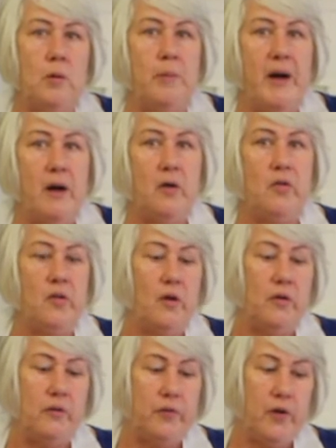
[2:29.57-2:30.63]
markets
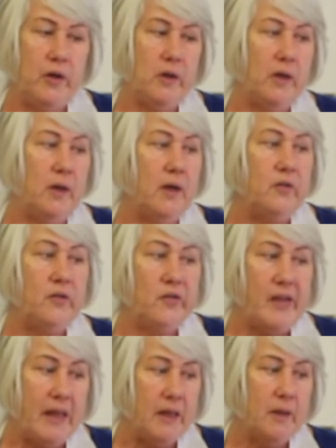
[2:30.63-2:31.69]
on the Friday and
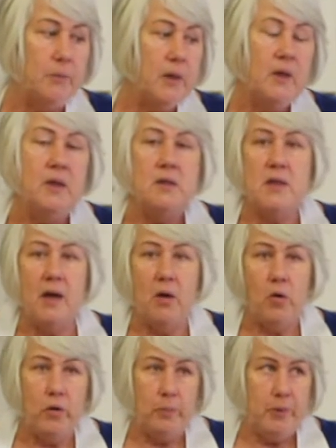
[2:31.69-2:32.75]
sell them to
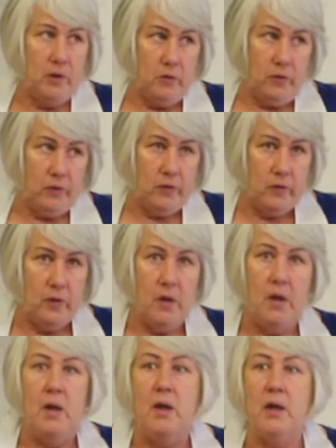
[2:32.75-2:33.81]
get other
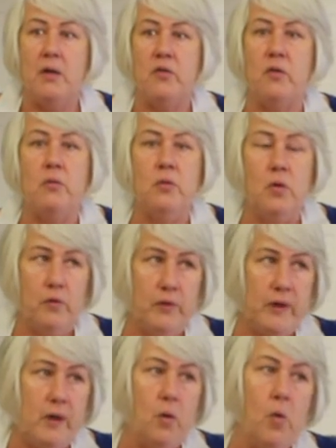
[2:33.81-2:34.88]
products. It's a
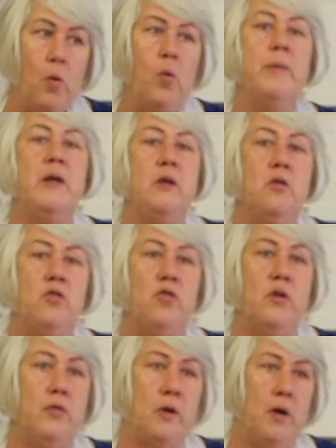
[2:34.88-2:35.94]
lovely home
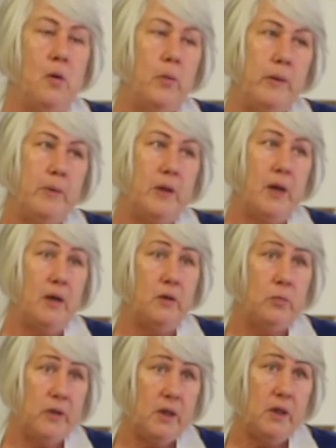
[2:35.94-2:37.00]
industry for a lot of women
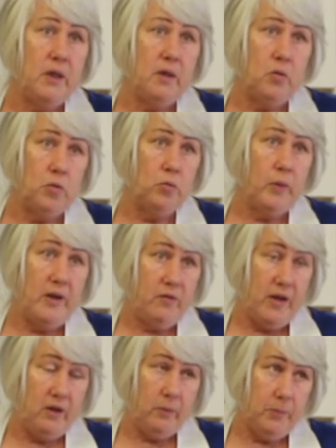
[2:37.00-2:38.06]
and a really good way
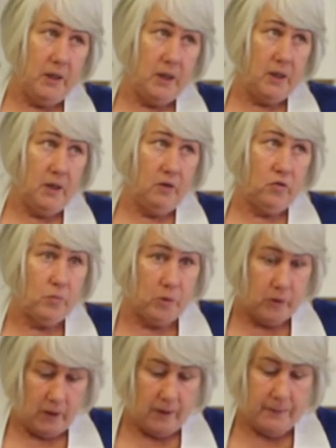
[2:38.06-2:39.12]
of making extra
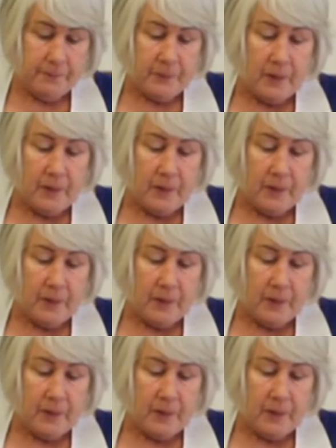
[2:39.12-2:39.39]
money.